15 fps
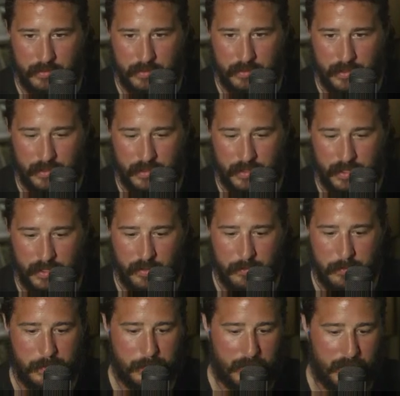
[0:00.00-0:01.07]
Uh, I know
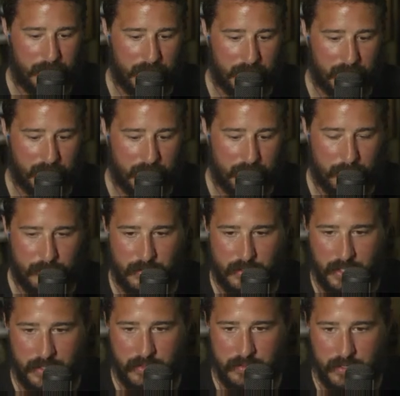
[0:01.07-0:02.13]
people have like custom
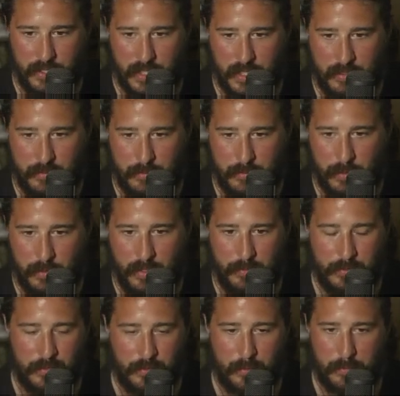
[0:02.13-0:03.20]
sliders on Heisman mode. I'm
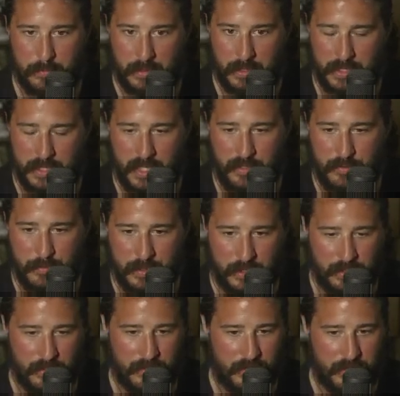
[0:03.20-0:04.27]
just going plain Heisman
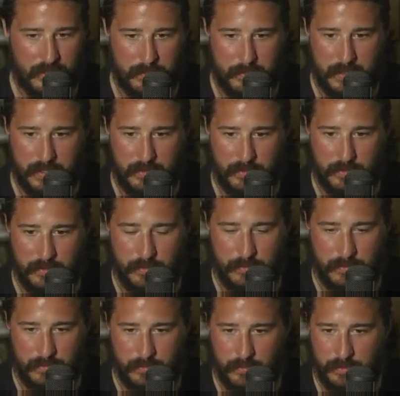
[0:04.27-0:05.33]
because it's going to be,
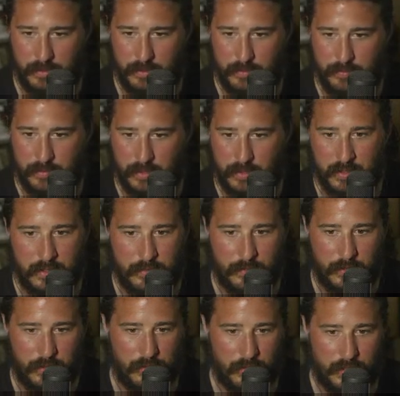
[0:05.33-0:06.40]
you know, fucking
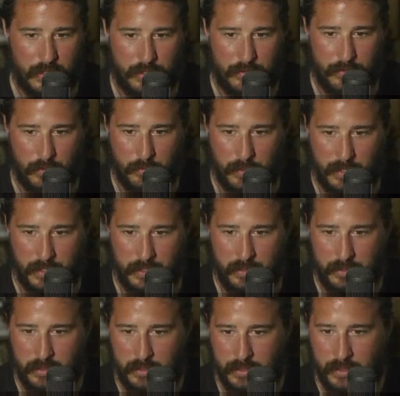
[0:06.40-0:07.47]
difficult enough already.
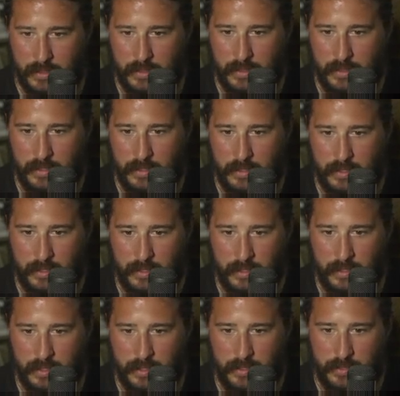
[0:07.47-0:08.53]

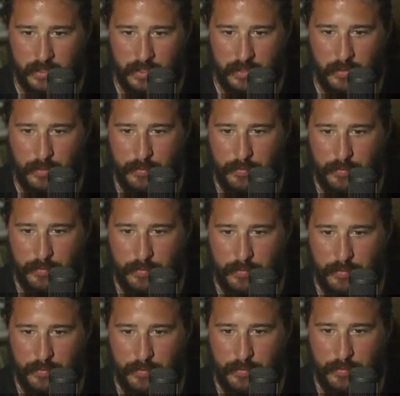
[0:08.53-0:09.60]
Uh, should I go the full
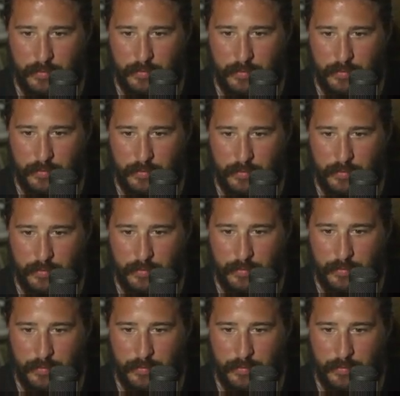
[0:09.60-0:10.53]
15 minute quarters?